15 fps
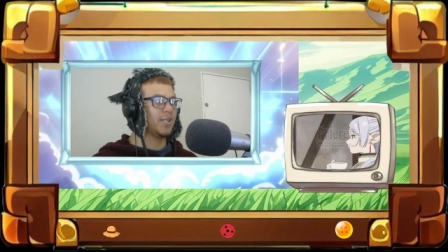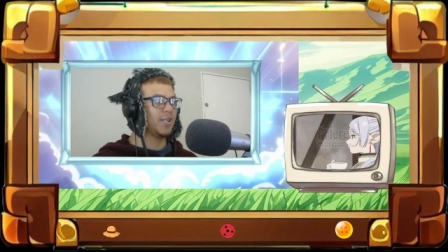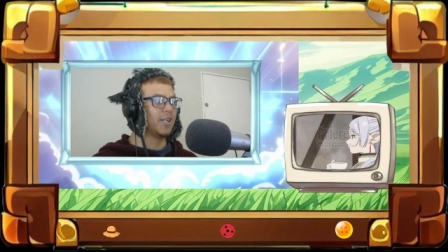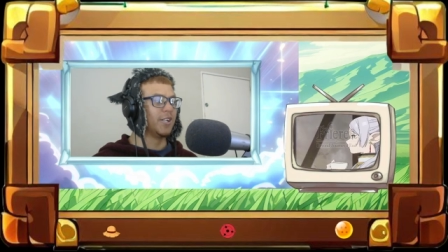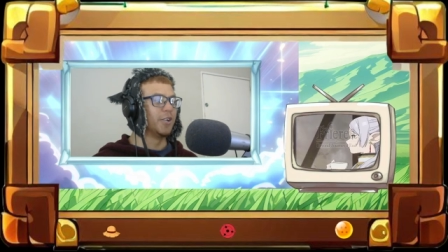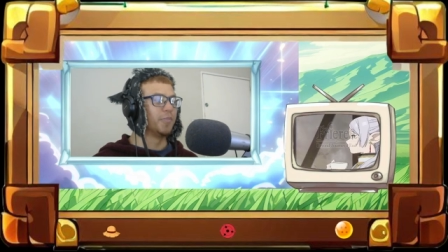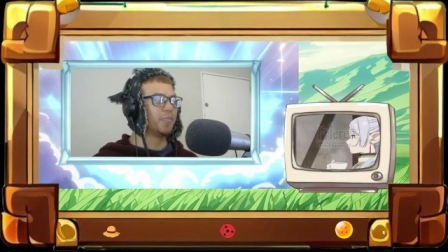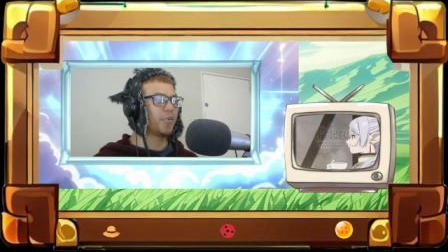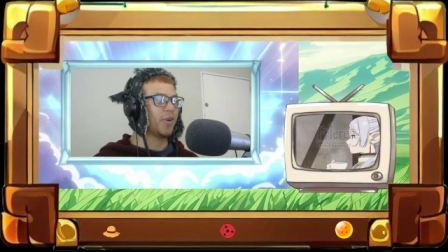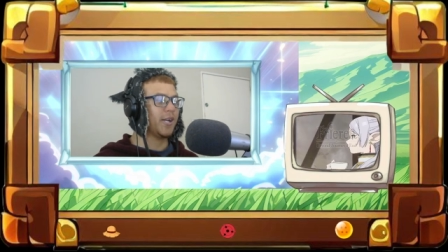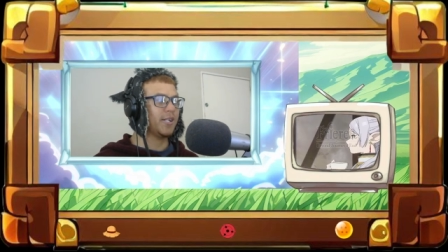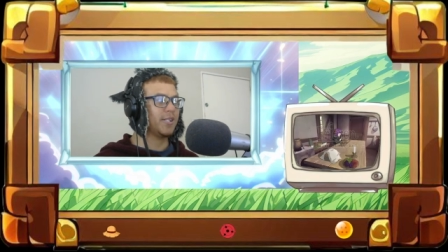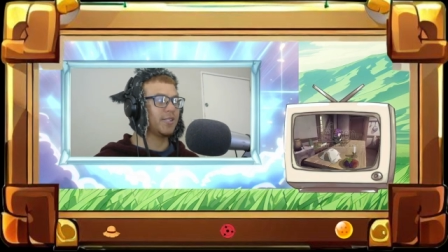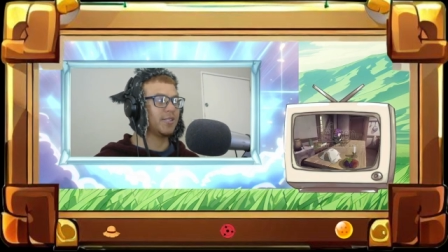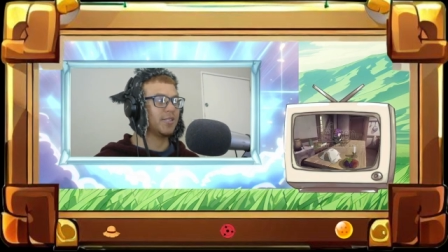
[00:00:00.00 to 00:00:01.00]
An
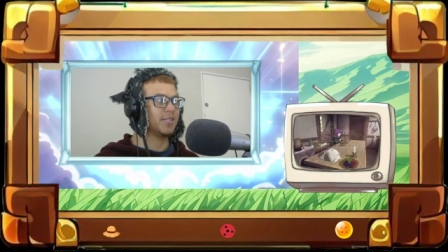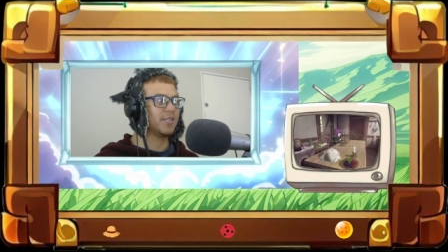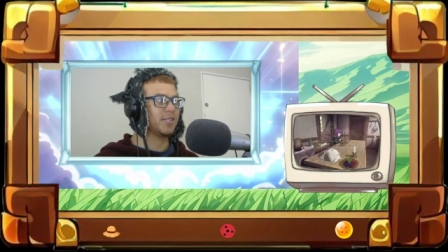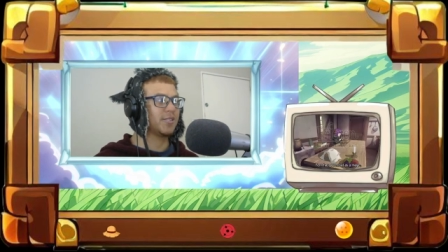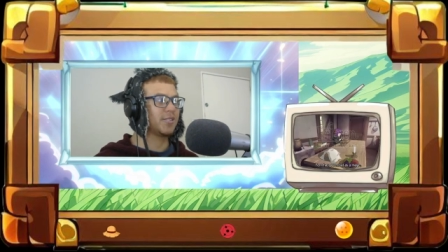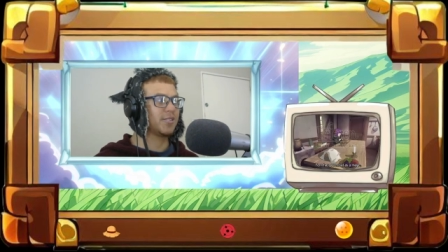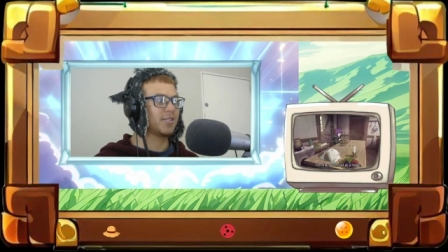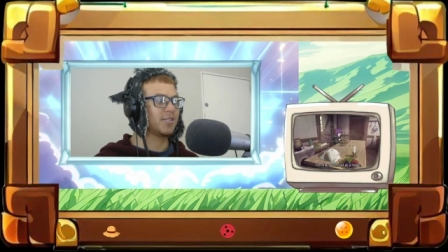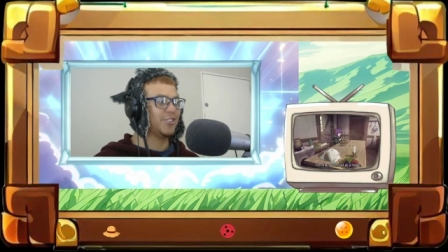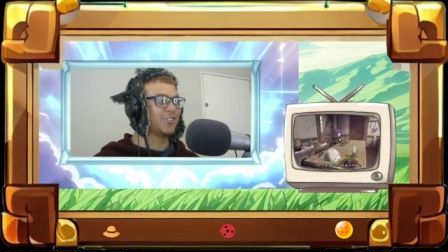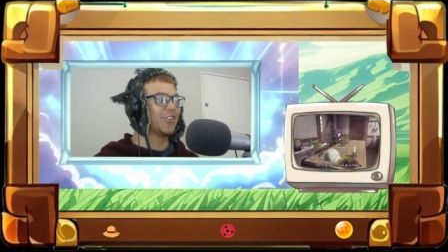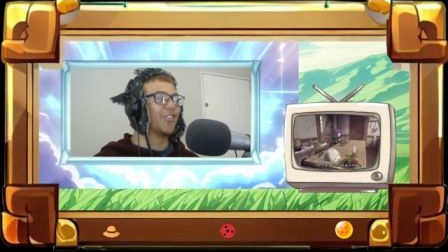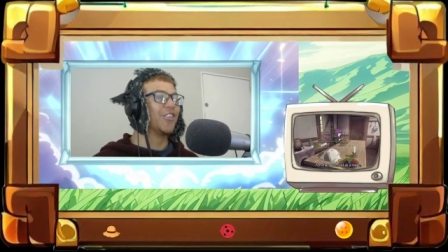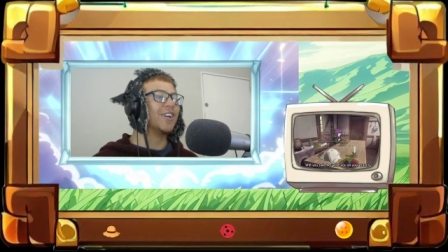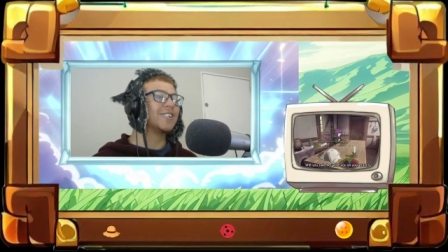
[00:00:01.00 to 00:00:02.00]
apprentice.
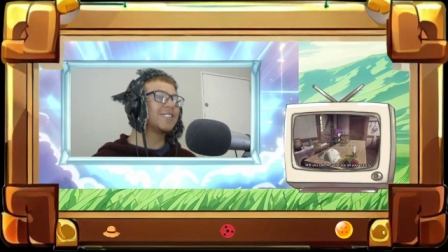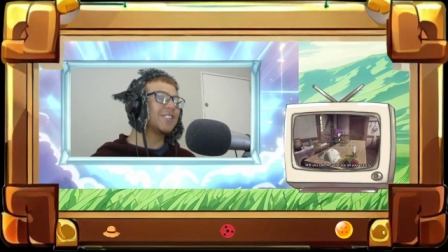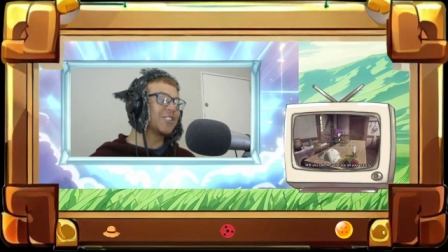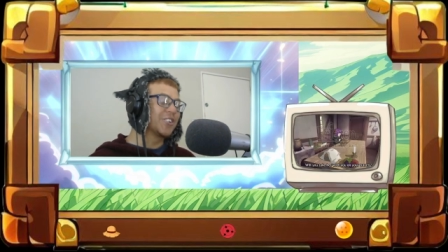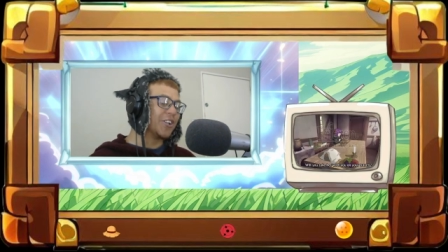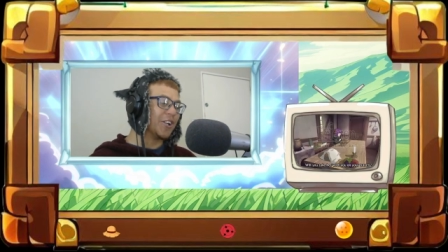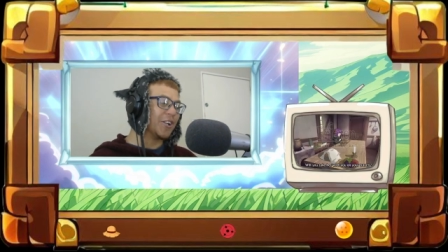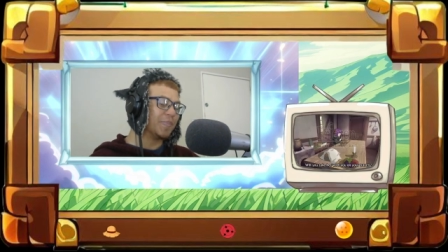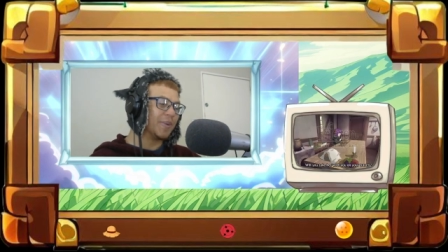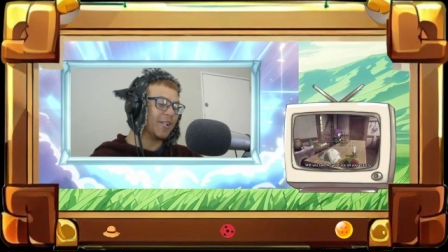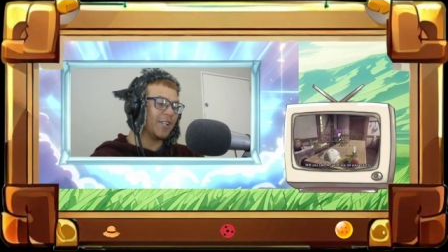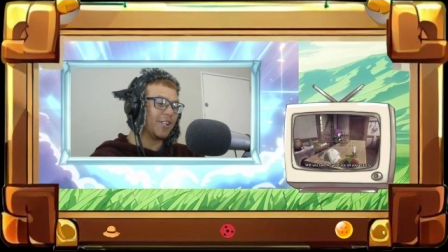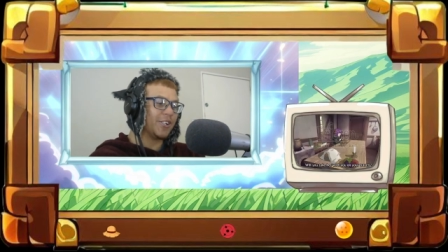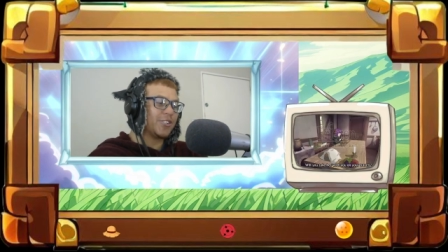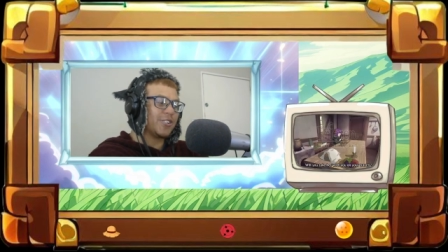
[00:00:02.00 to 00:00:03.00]
So this is gonna be
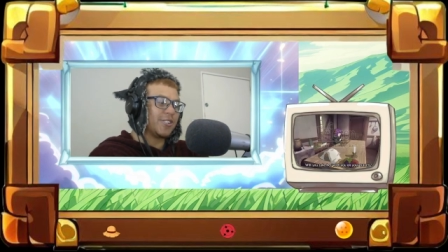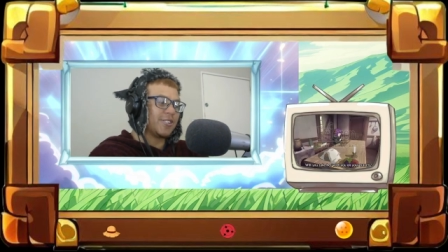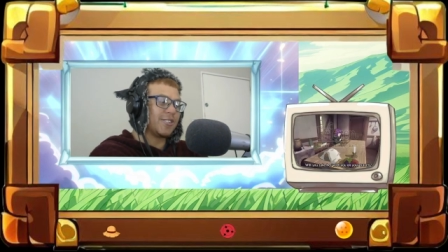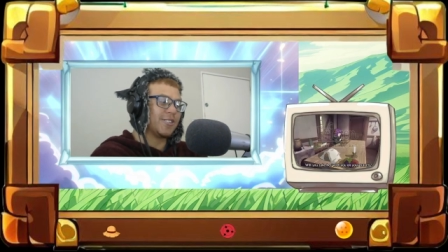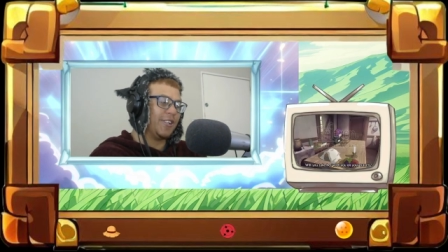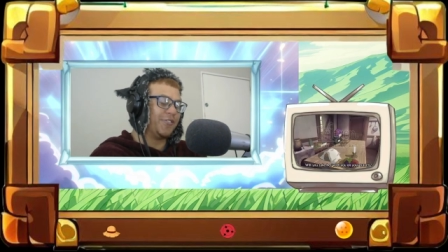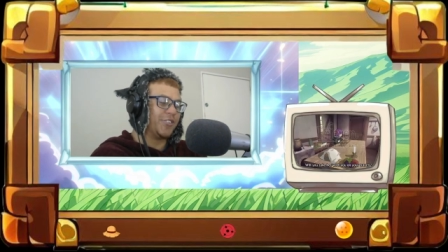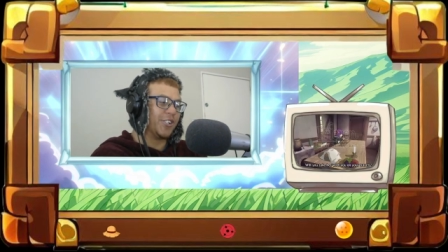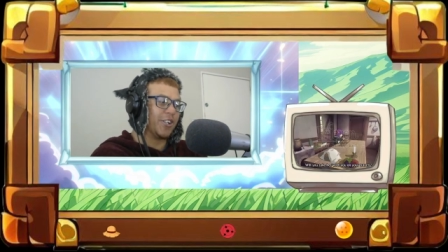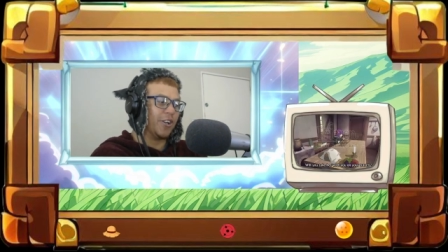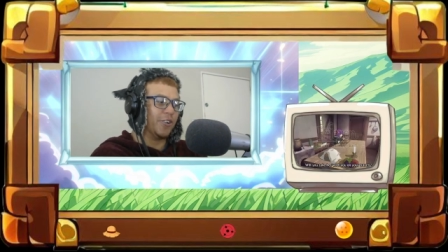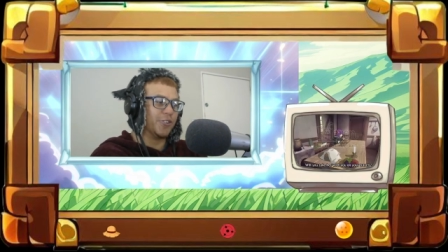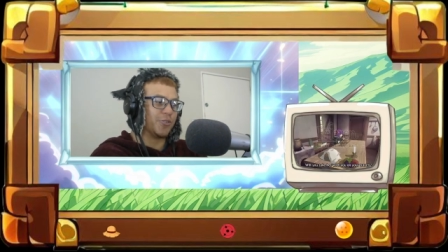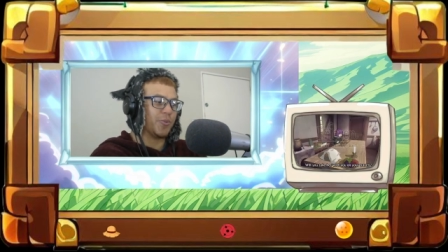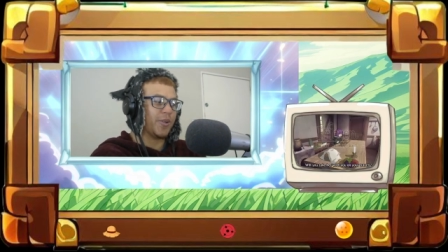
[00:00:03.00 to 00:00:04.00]
interesting if she
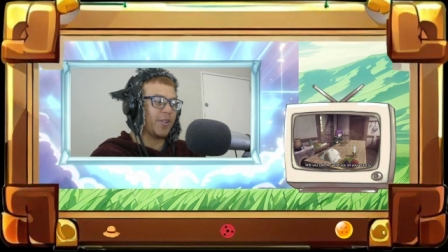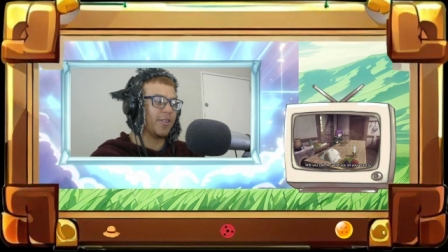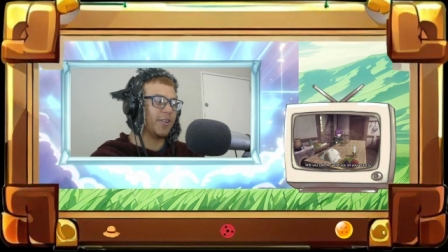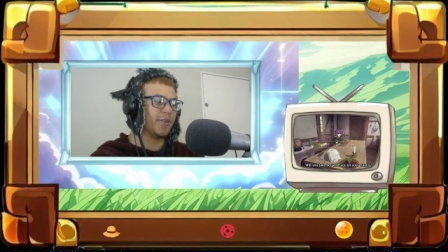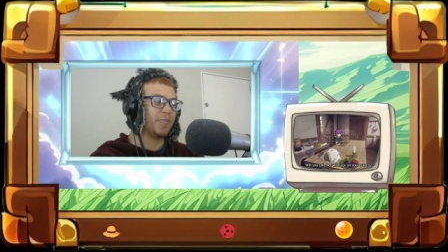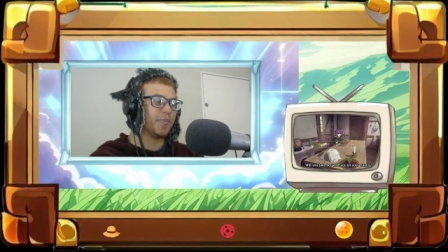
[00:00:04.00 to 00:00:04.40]
goes with her,